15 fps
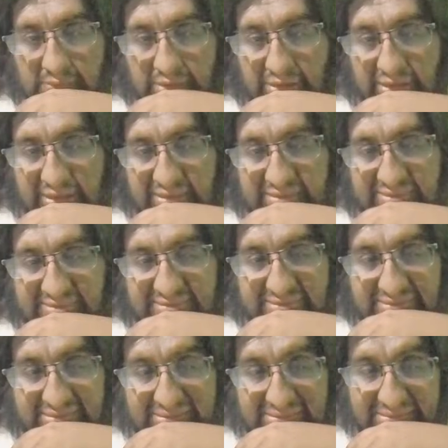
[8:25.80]
and
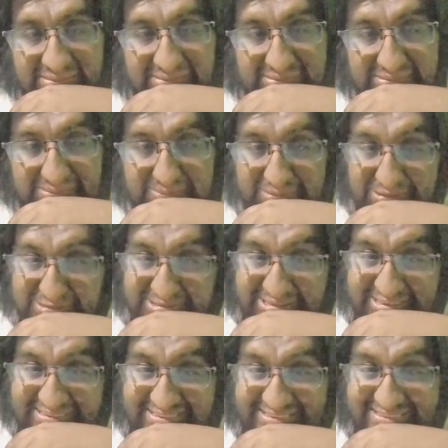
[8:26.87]

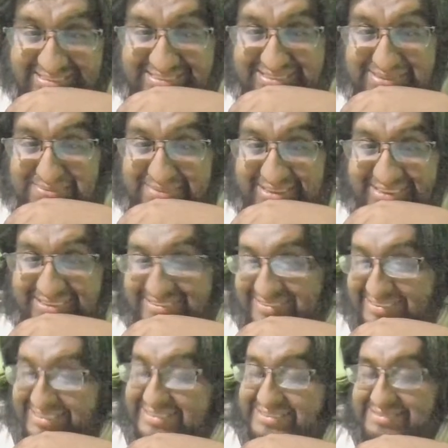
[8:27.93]
supposedly this is a bit
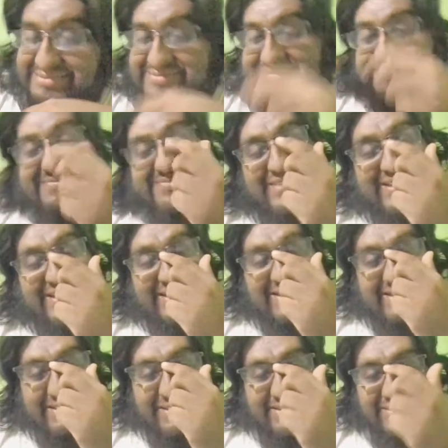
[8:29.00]
string,
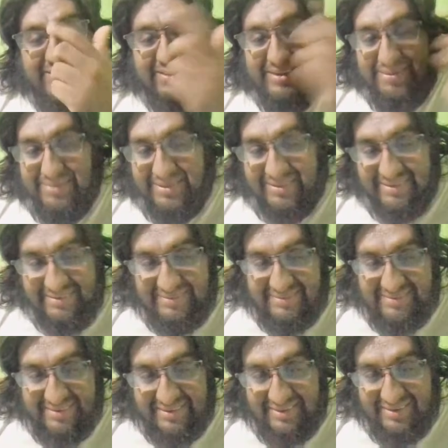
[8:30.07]
given this